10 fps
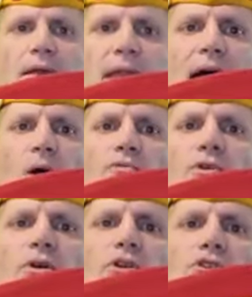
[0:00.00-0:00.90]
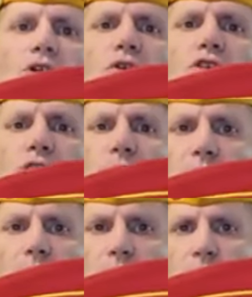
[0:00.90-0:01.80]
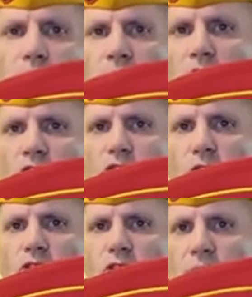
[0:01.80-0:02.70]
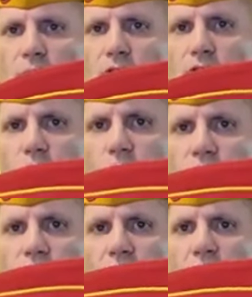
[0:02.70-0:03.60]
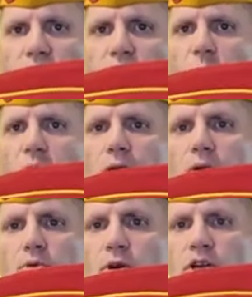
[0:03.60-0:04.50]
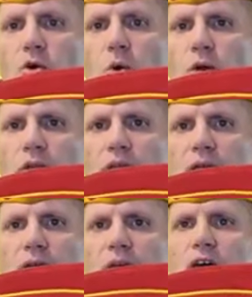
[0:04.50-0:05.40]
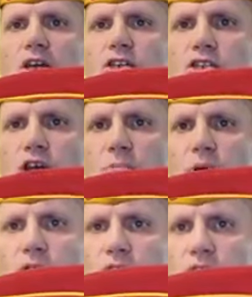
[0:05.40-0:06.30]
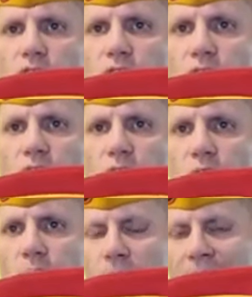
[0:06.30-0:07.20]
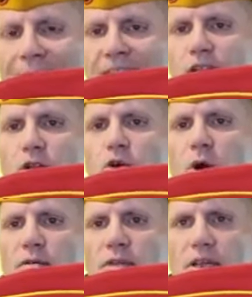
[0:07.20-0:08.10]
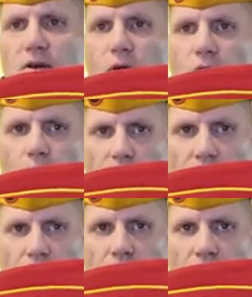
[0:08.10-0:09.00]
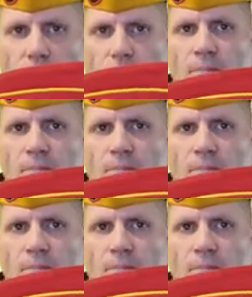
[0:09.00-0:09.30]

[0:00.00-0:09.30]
Now, if you're an associate member, associate members are authorized to wear the Marine Corps League sunburst insignia in lieu of the Eagle Globe and Anchor.